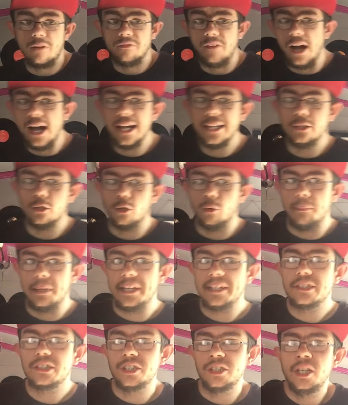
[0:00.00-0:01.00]
a vinyl
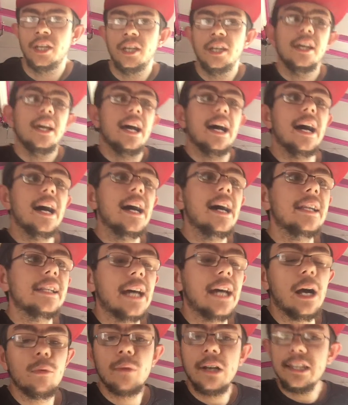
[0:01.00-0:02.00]
mix. And
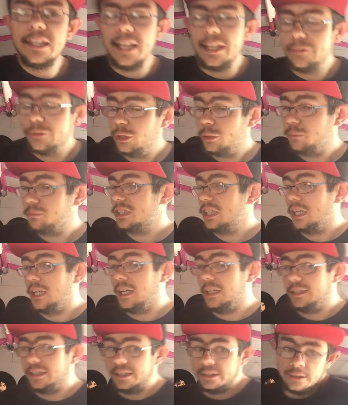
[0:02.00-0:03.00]
I will end up
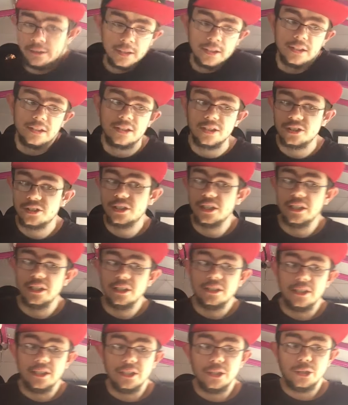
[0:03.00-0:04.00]
turning the
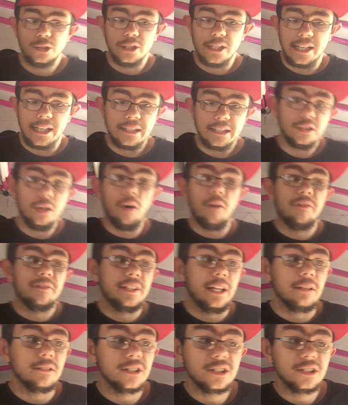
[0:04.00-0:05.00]
CDjs off. Now, the